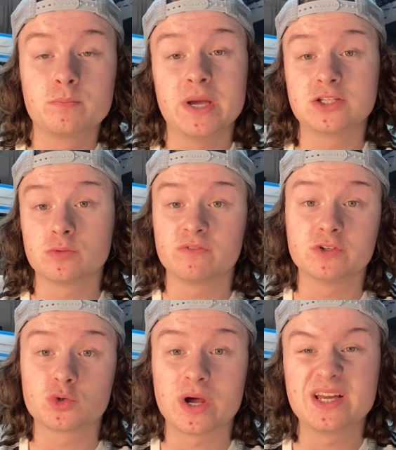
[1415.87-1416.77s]
Picked her up for
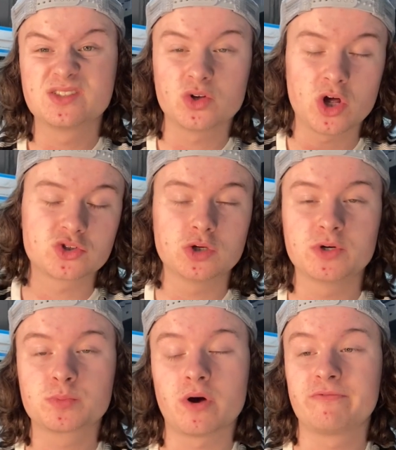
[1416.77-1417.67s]
twenty, so not too
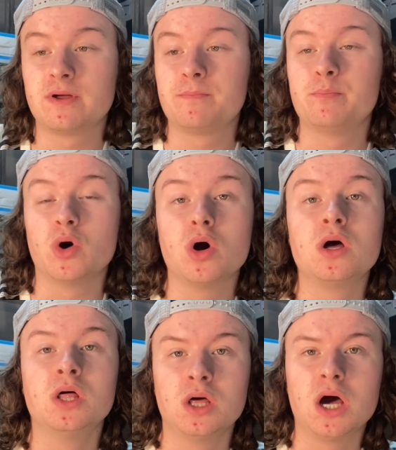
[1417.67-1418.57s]
much profit, but
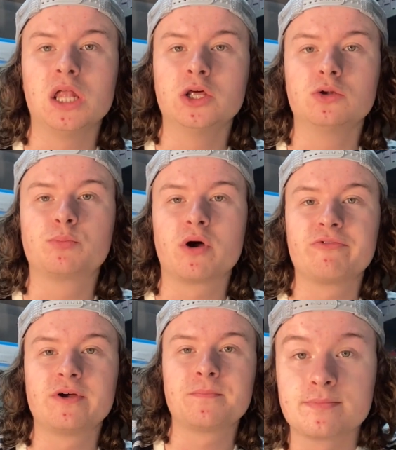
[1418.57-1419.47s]
a little
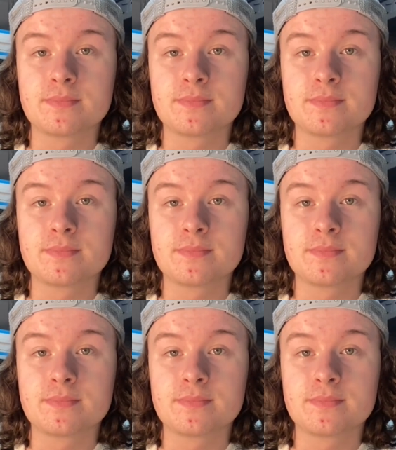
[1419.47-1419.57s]
profit.